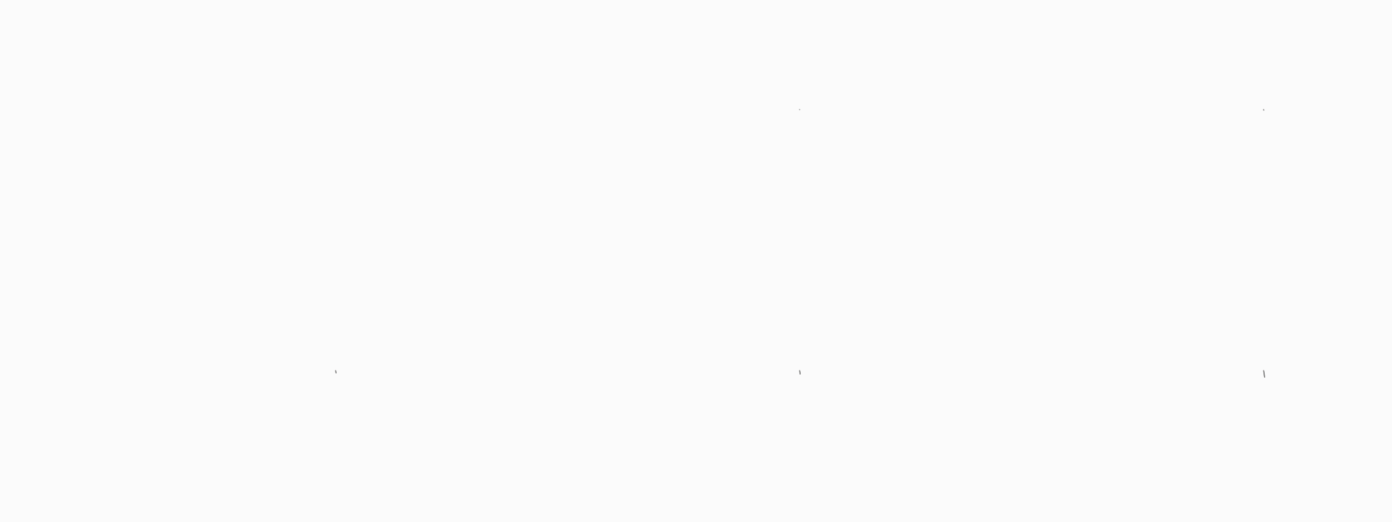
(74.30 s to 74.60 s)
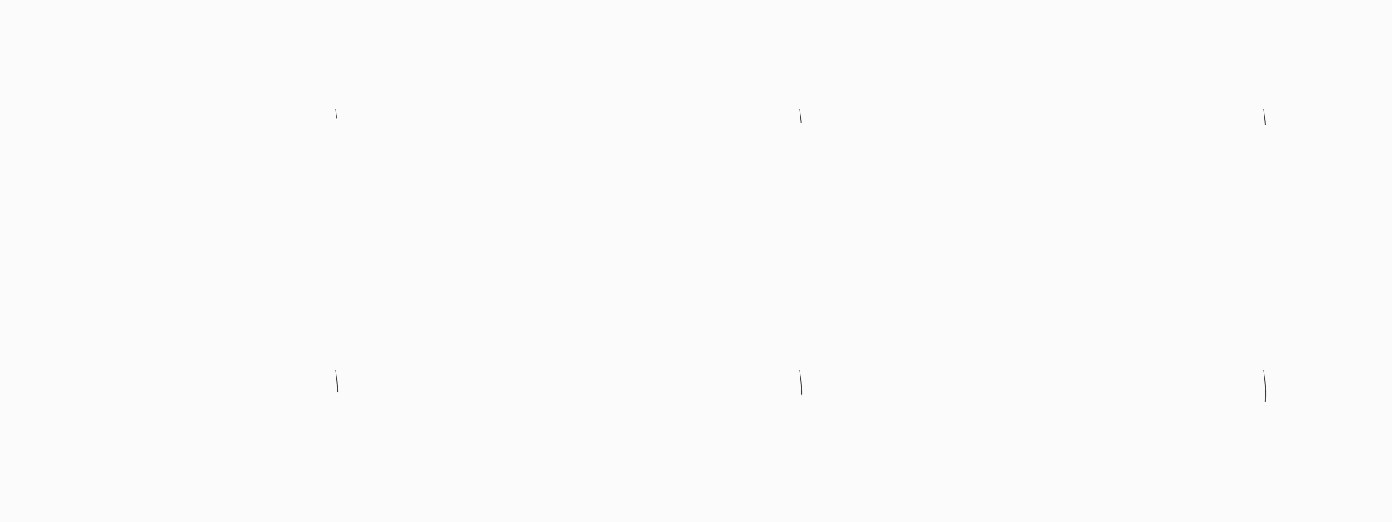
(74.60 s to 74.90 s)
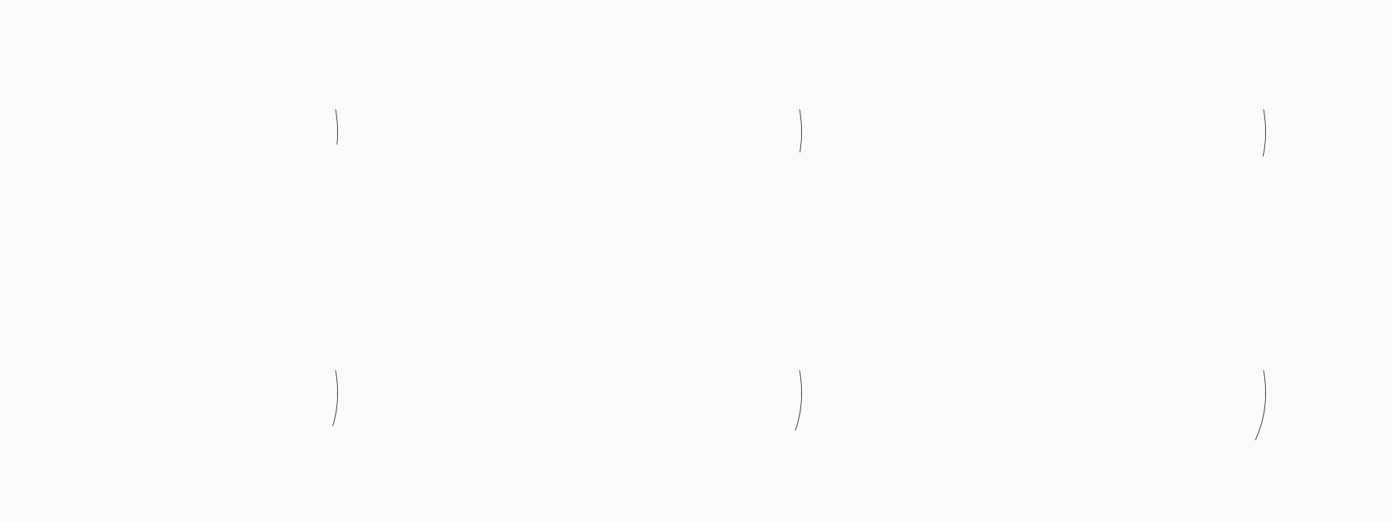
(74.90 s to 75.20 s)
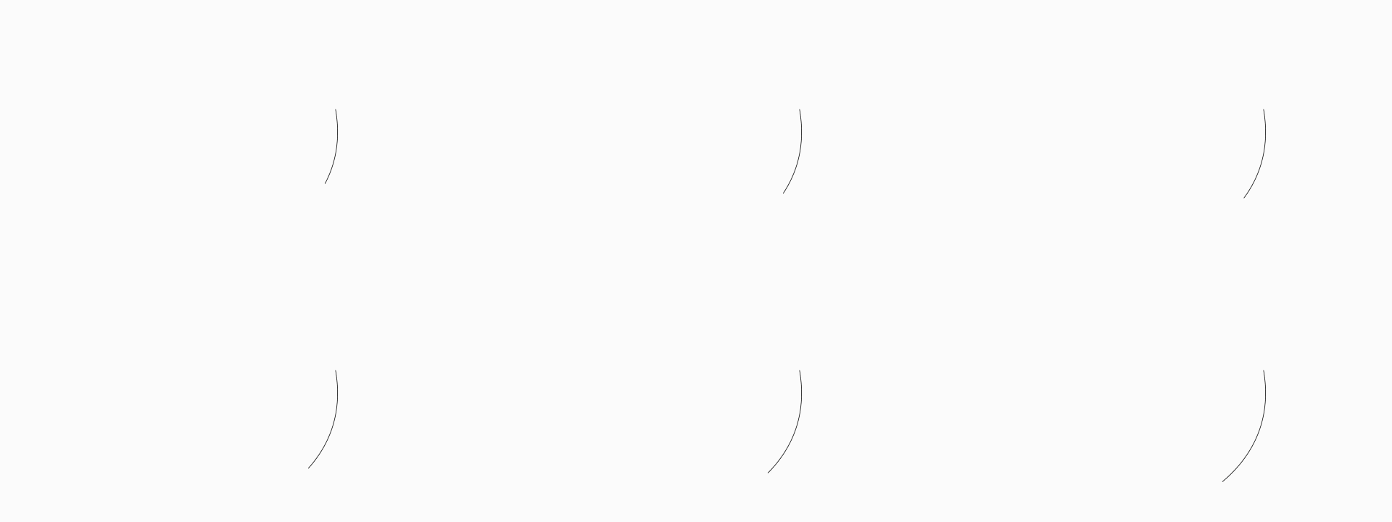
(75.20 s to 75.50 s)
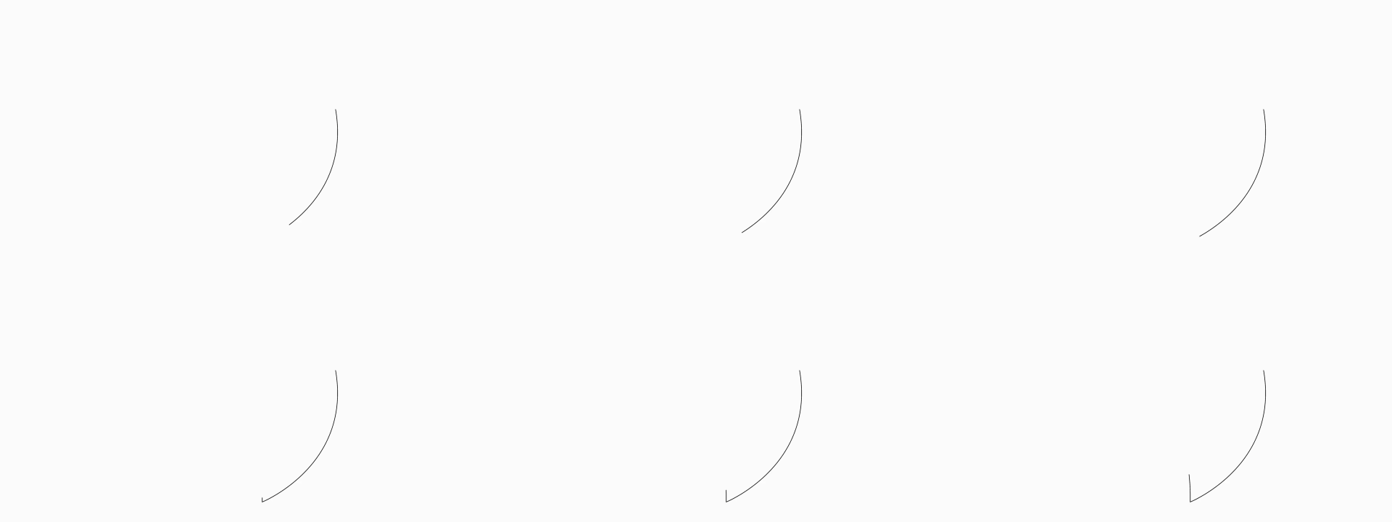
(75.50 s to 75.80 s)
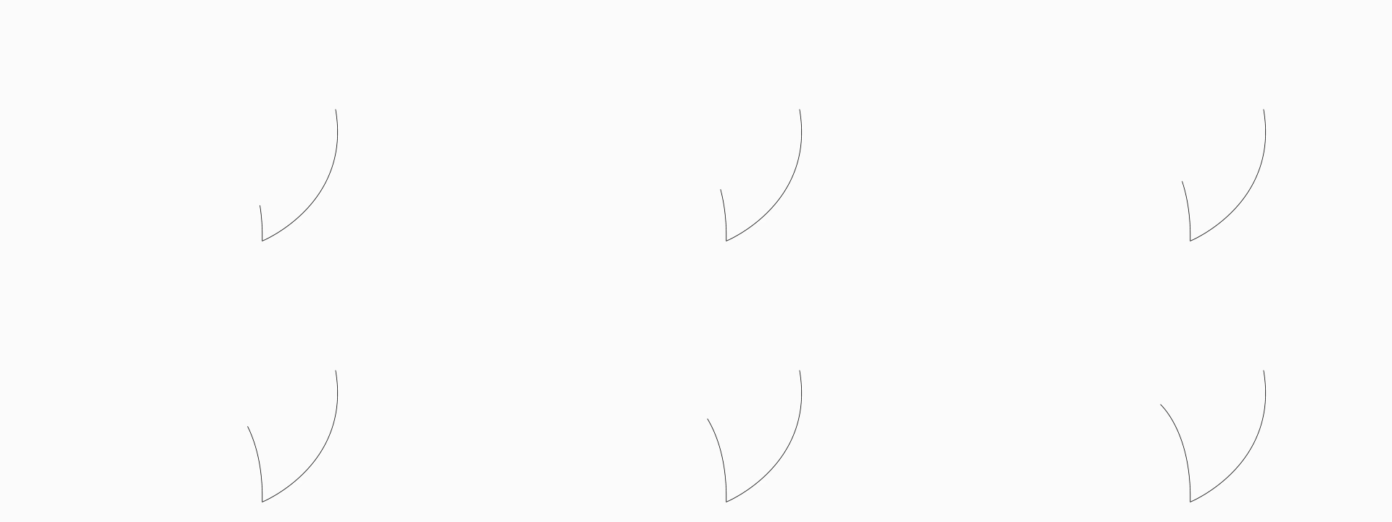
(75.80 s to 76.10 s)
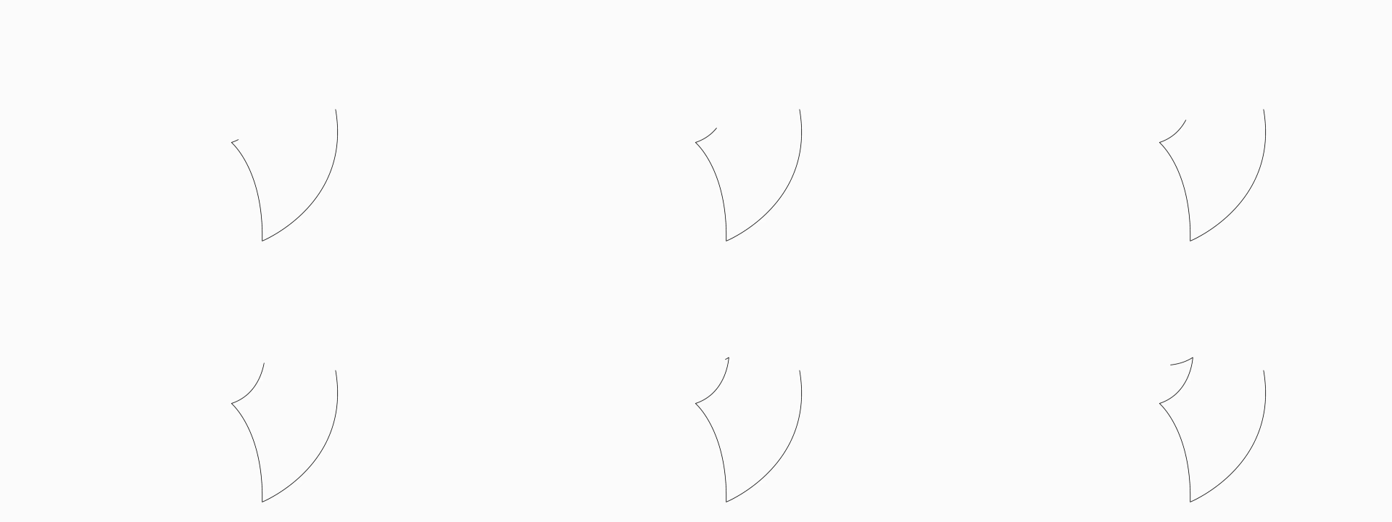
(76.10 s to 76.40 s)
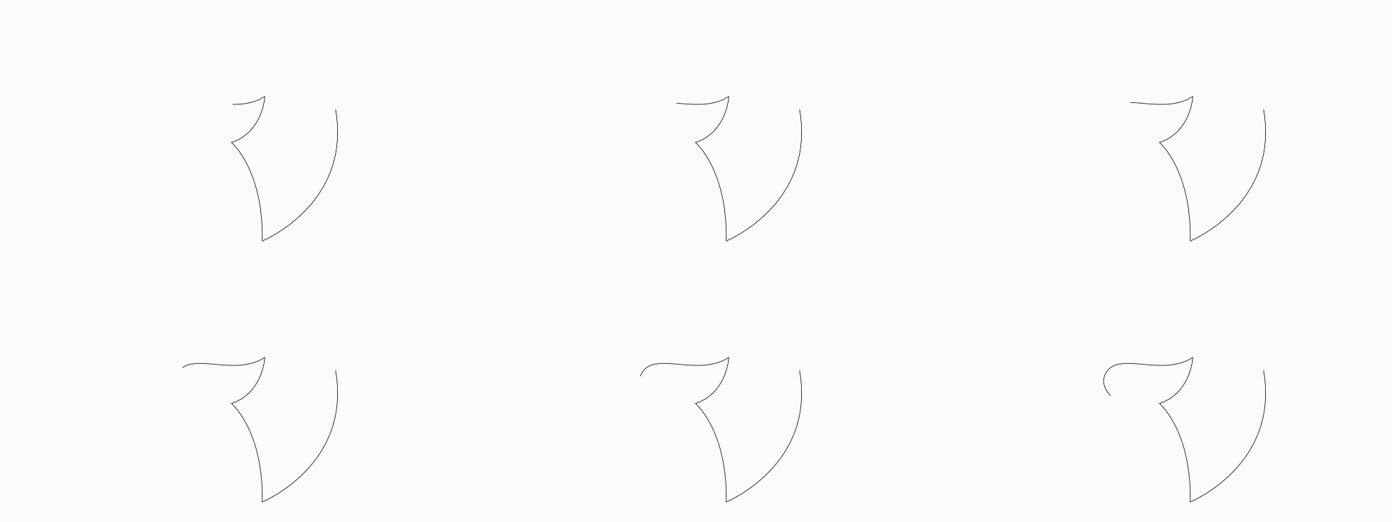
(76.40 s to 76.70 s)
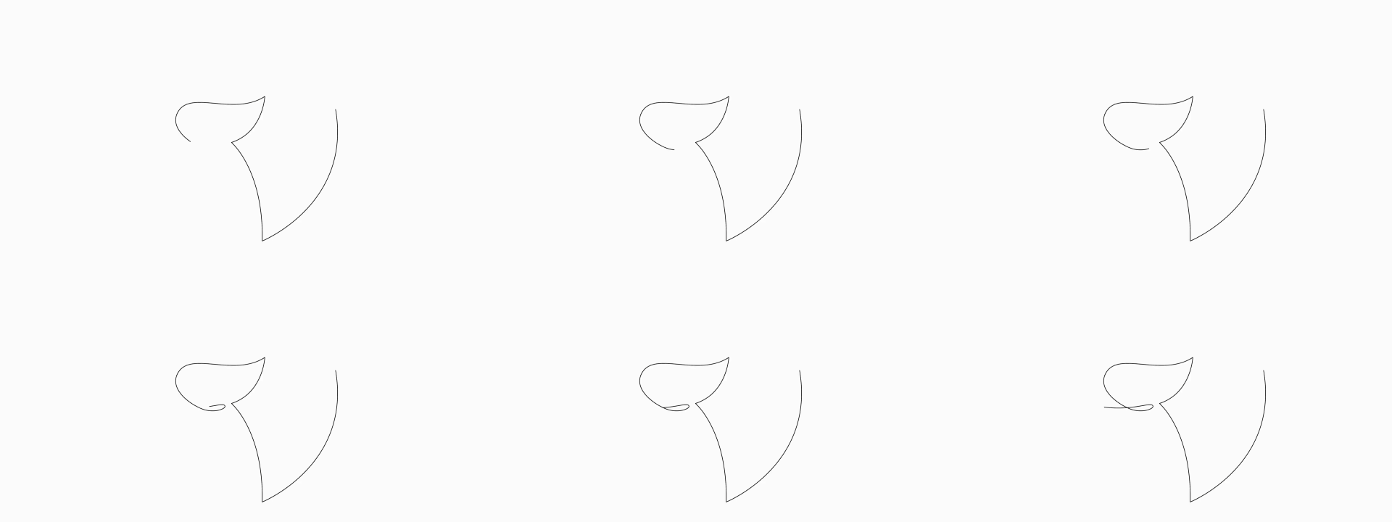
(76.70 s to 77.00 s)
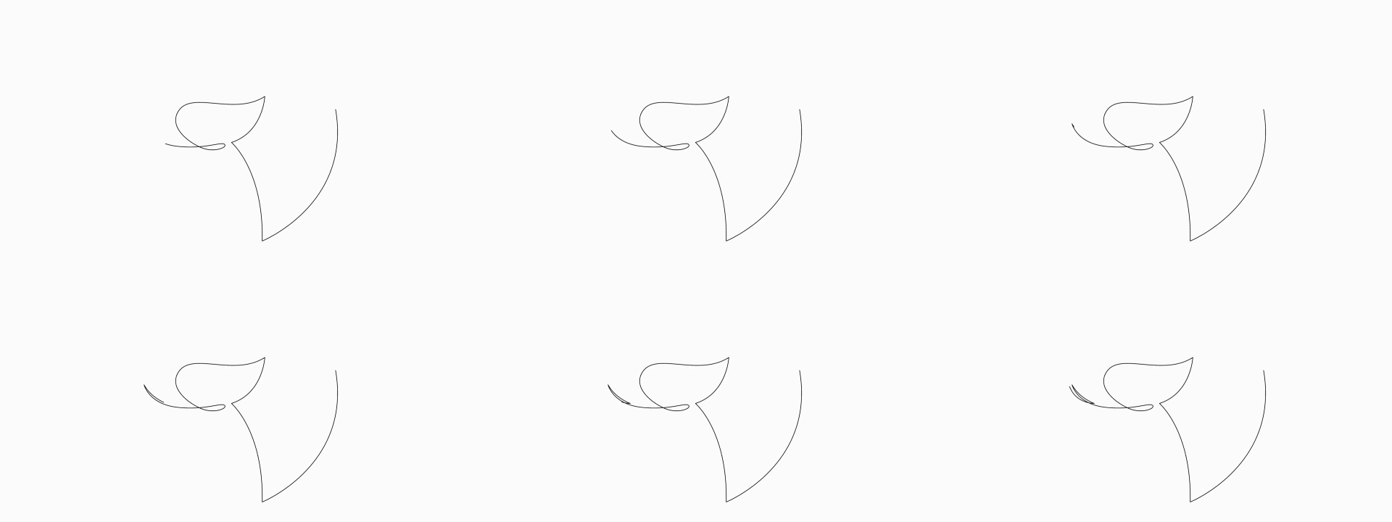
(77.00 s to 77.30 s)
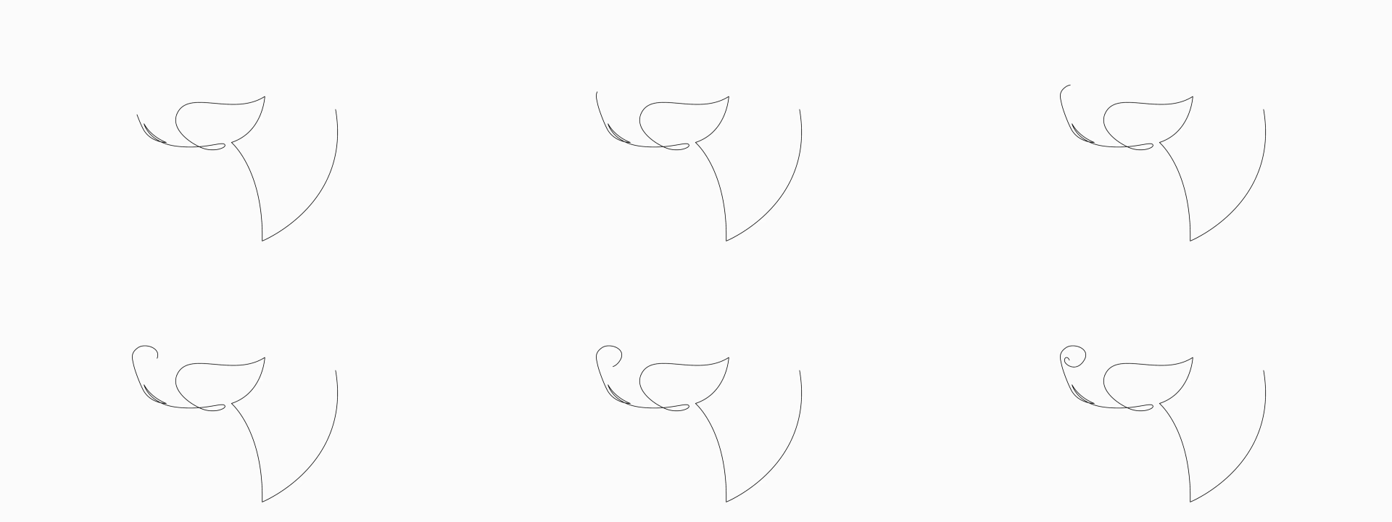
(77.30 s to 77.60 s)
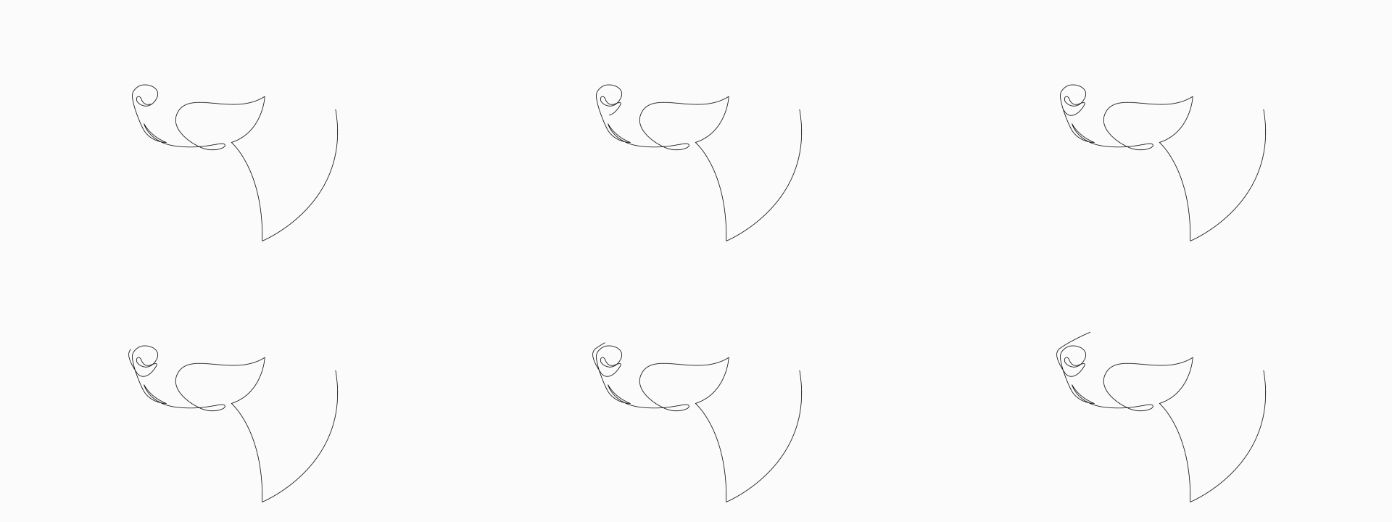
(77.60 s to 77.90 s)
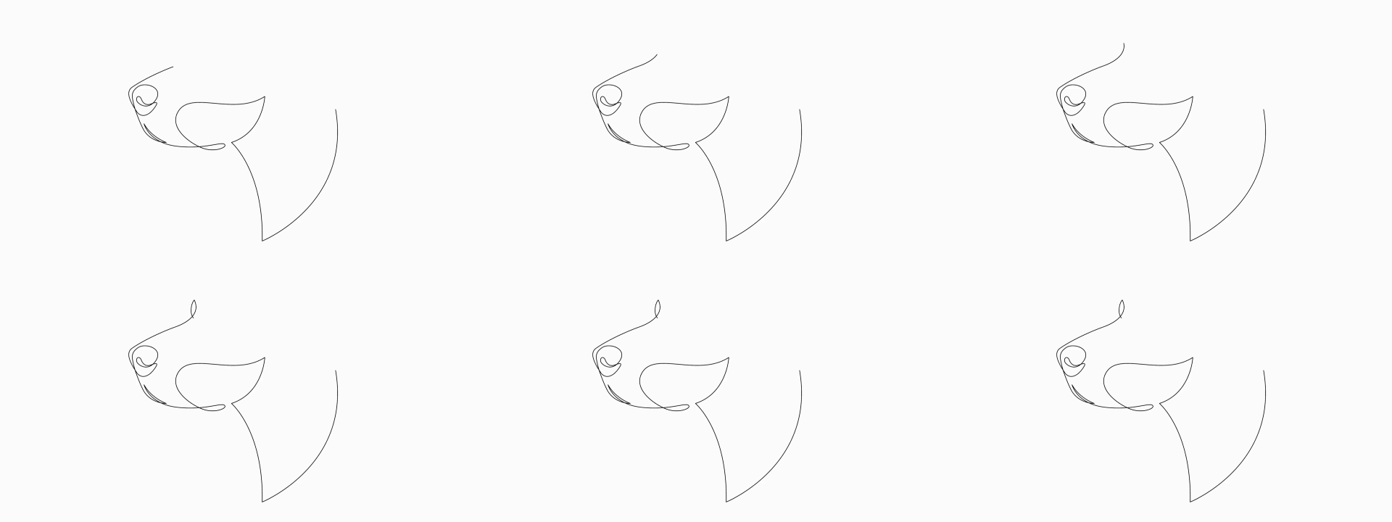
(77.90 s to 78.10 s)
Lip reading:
[unreadable: no face in view]